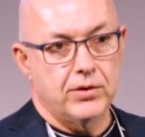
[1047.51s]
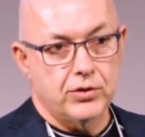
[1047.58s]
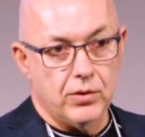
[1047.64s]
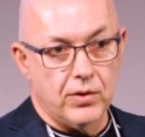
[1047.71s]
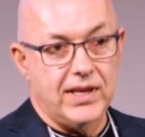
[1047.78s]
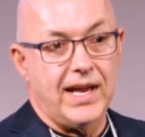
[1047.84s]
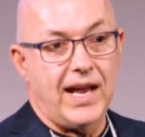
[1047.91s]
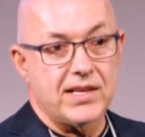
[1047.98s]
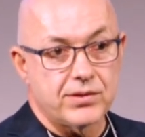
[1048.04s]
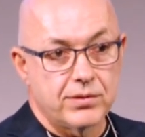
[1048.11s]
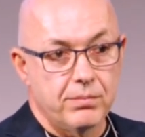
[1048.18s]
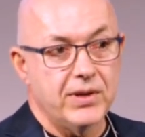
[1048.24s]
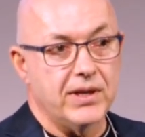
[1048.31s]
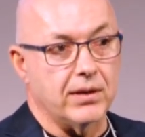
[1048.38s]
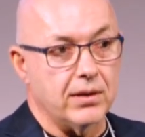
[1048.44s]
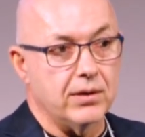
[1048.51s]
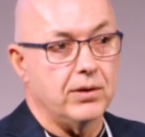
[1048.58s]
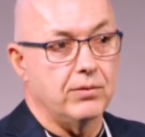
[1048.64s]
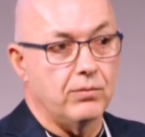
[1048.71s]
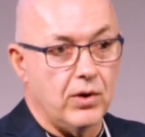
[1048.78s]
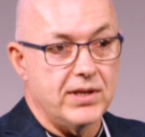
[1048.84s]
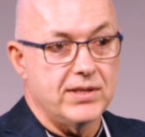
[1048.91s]
So it has to be
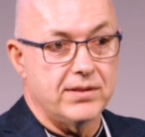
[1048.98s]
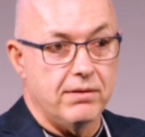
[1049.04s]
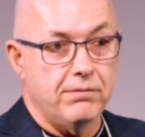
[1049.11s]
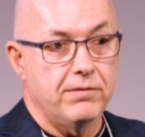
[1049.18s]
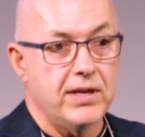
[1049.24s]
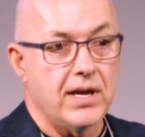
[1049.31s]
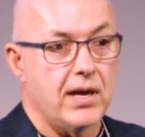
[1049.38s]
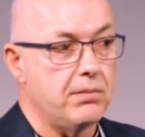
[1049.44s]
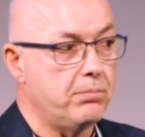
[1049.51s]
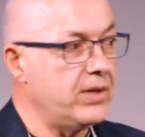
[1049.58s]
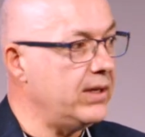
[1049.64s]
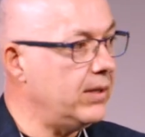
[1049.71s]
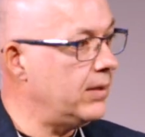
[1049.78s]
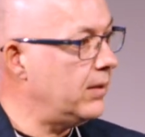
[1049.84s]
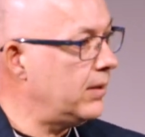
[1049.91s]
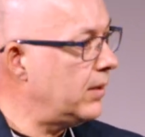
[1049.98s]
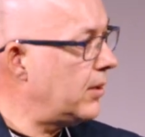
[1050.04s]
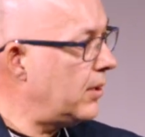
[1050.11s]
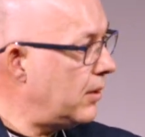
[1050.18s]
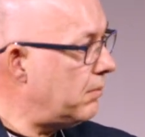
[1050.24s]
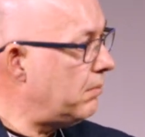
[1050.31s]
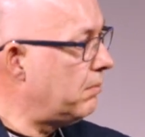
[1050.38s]
what is the VIP
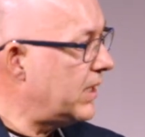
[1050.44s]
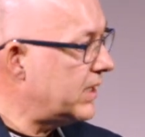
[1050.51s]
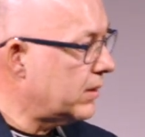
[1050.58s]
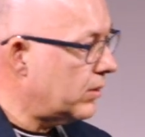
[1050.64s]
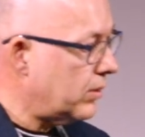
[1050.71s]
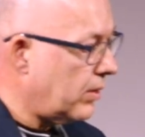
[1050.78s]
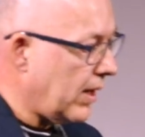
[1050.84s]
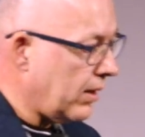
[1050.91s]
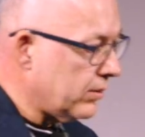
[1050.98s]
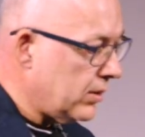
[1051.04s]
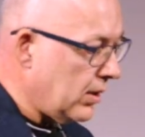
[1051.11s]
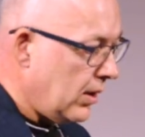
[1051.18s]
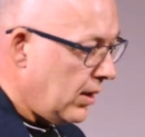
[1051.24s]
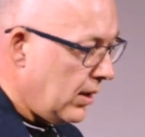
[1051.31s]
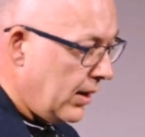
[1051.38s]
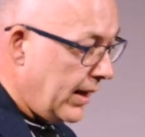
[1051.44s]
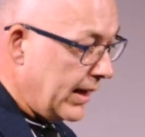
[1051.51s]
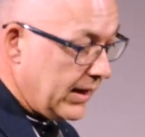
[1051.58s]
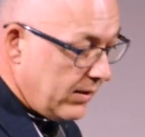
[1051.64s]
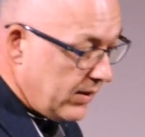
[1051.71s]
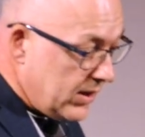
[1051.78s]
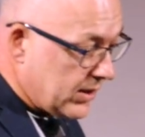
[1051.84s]
middle ground. And
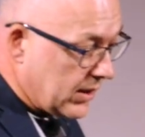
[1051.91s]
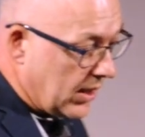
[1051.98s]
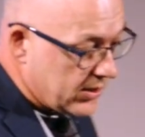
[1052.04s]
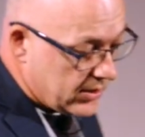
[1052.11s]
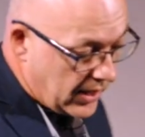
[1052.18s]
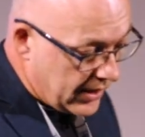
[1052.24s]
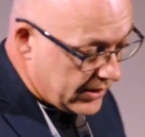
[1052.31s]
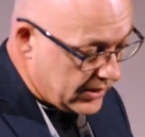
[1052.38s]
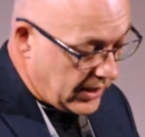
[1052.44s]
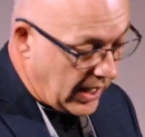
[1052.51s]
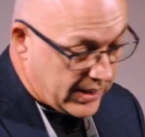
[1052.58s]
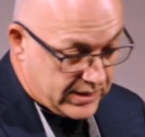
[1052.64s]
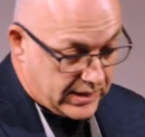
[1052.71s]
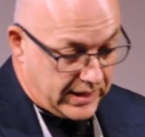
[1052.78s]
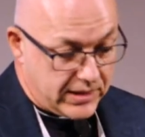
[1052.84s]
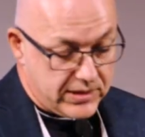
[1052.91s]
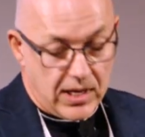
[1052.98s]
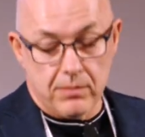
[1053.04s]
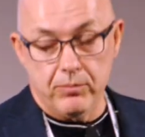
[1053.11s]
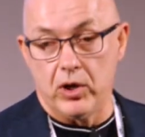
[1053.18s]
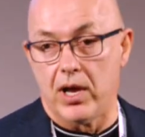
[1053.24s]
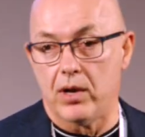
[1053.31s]
in this case, as an
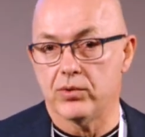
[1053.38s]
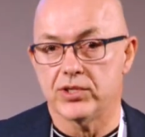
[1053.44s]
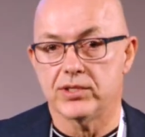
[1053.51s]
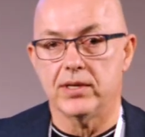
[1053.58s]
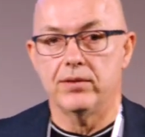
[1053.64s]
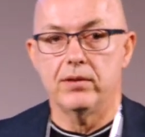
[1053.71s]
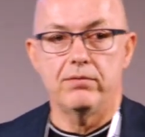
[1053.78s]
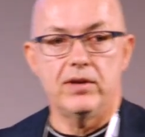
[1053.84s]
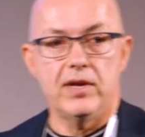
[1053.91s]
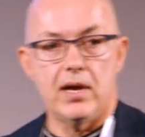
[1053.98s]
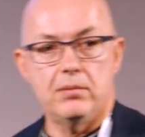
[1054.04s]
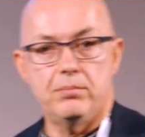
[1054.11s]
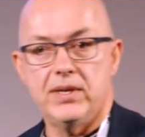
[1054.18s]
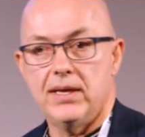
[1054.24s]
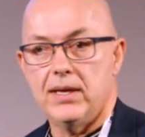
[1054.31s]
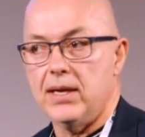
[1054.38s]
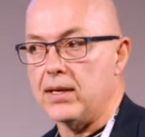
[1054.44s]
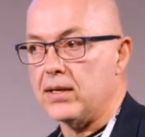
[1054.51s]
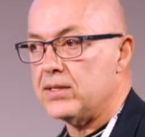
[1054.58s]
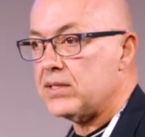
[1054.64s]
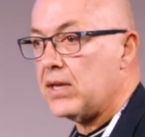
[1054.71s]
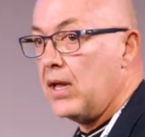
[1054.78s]
example, I would say the VIP
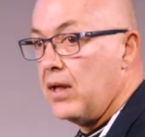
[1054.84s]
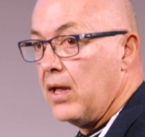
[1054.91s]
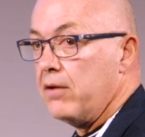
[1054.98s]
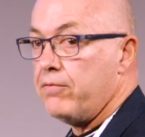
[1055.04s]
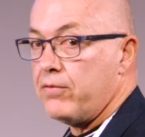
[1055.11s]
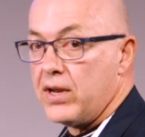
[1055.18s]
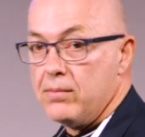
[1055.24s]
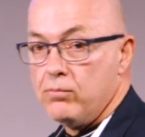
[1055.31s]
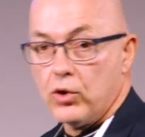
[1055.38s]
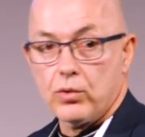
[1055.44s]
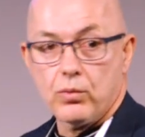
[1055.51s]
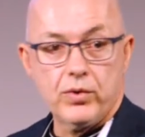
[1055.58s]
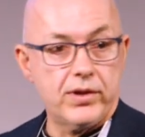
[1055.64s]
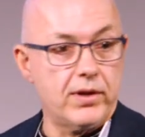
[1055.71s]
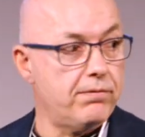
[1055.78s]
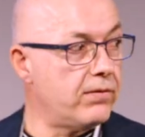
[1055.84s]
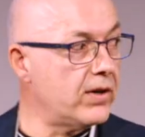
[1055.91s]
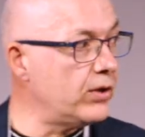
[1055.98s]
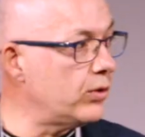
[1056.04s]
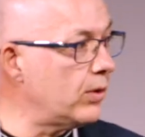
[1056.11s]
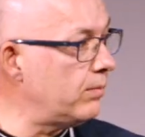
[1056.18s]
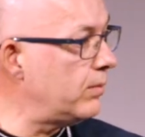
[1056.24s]
is a framework with the
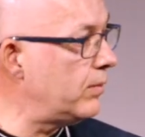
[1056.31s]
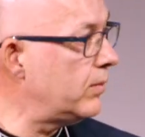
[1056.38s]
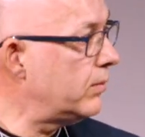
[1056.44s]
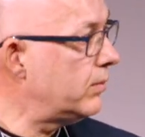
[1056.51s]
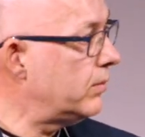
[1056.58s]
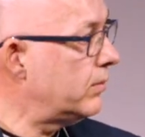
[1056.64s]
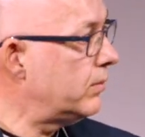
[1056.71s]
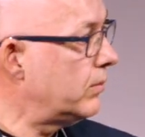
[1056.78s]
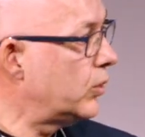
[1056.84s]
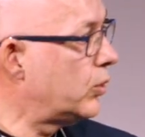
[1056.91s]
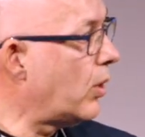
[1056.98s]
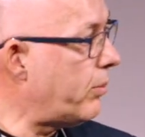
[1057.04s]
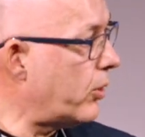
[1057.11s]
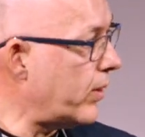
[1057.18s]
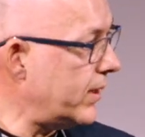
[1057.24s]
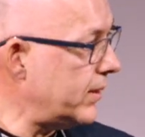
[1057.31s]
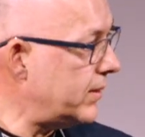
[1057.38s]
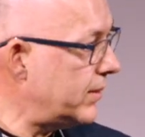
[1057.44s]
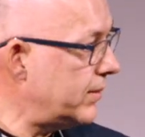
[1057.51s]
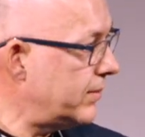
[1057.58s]
freedom to operate.